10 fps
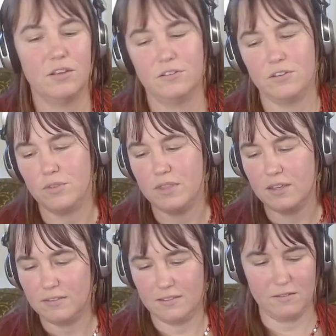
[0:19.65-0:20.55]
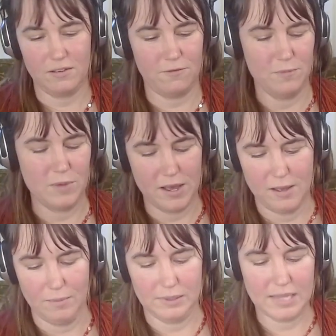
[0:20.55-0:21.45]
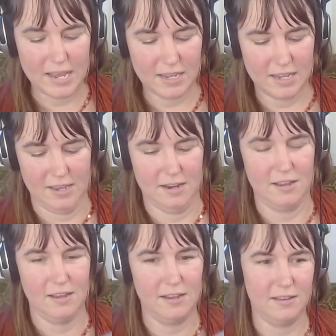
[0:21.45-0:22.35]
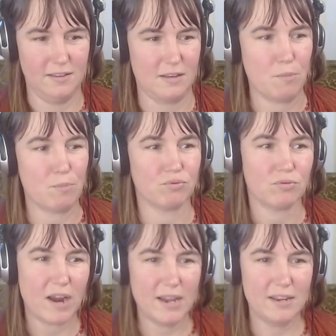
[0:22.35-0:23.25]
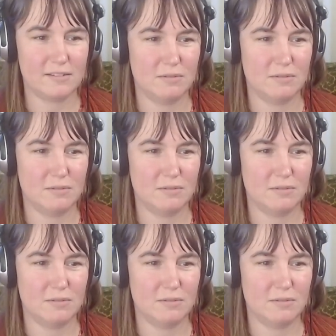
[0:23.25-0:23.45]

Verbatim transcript: So this um, lichen is bright